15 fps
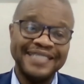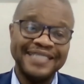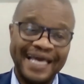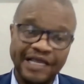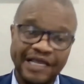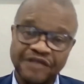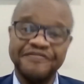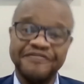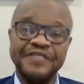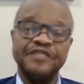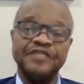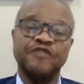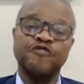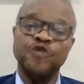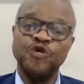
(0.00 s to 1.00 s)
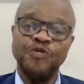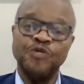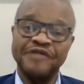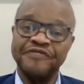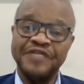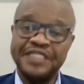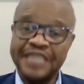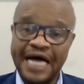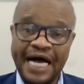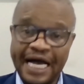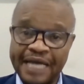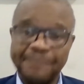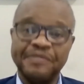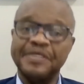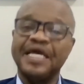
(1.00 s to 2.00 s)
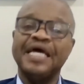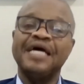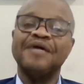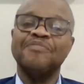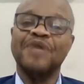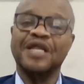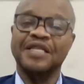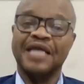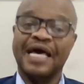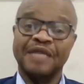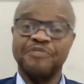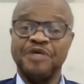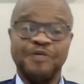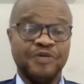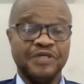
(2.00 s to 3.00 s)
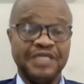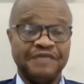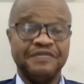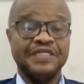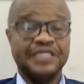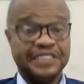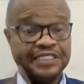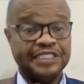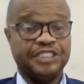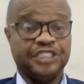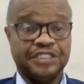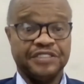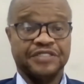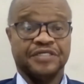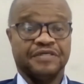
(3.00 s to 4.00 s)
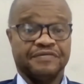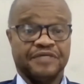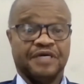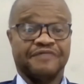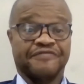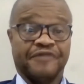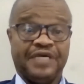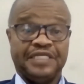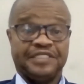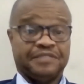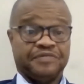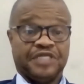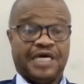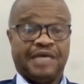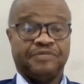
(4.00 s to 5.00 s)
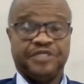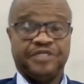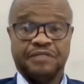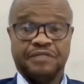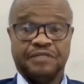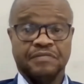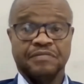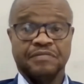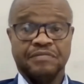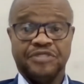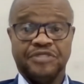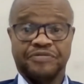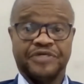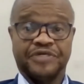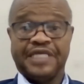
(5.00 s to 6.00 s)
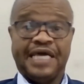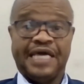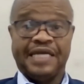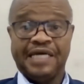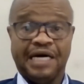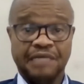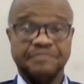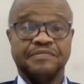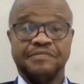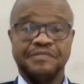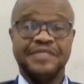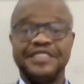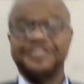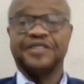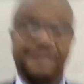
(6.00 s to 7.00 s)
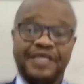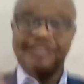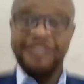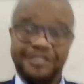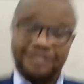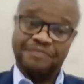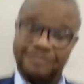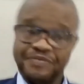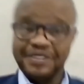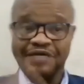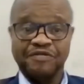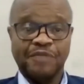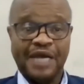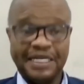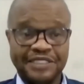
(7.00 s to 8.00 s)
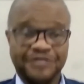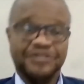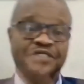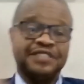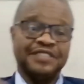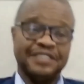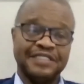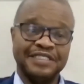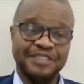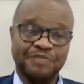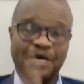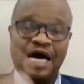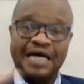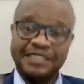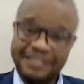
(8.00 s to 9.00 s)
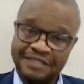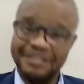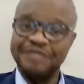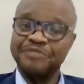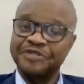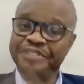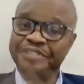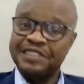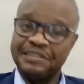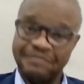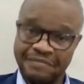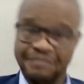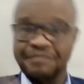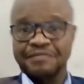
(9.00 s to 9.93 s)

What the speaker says: the elephant in the room every time, but a lot of people, even clinicians, are afraid sometimes to bring that up. And so everybody sort of is in this box and they pretend,